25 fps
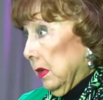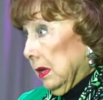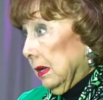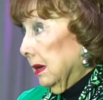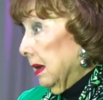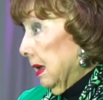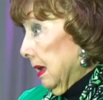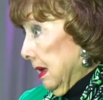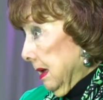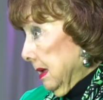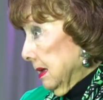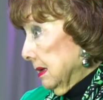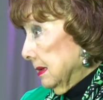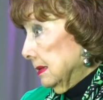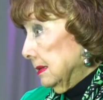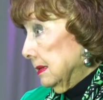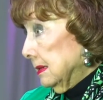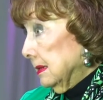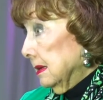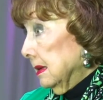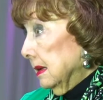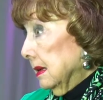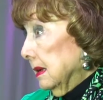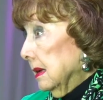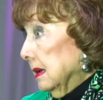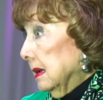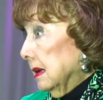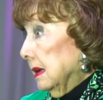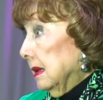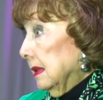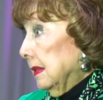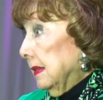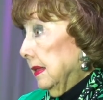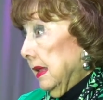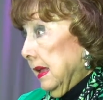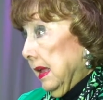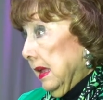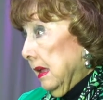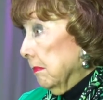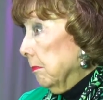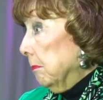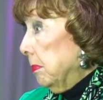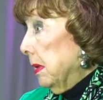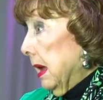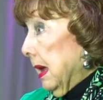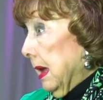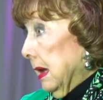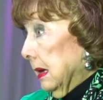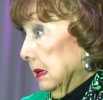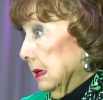realize the
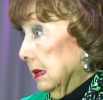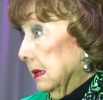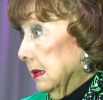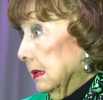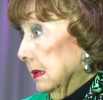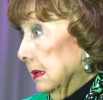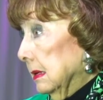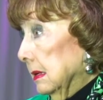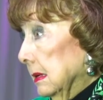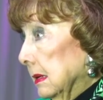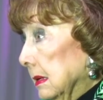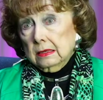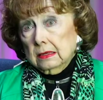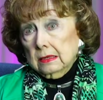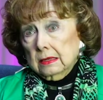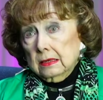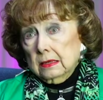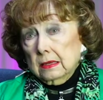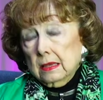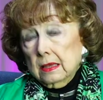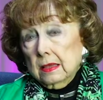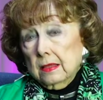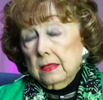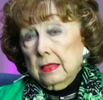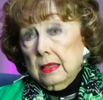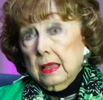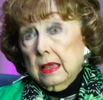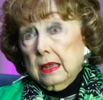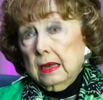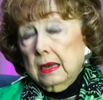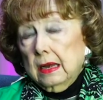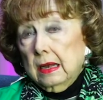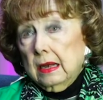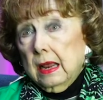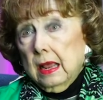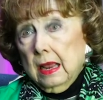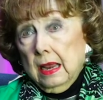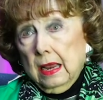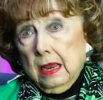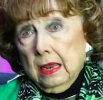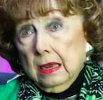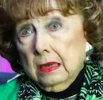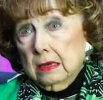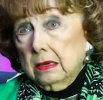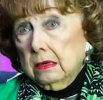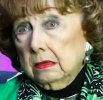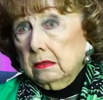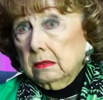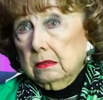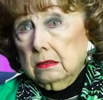impact that it
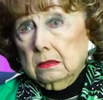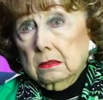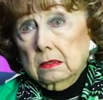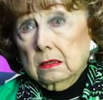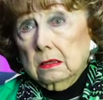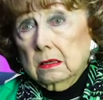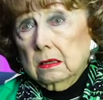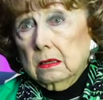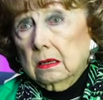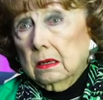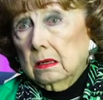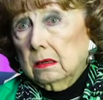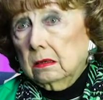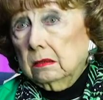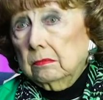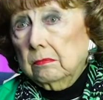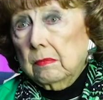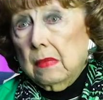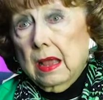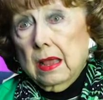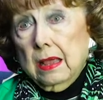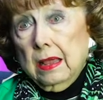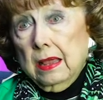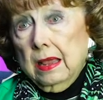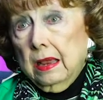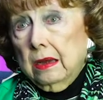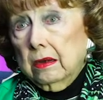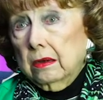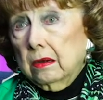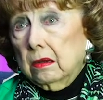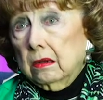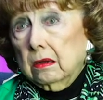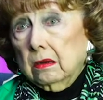had on my aunt and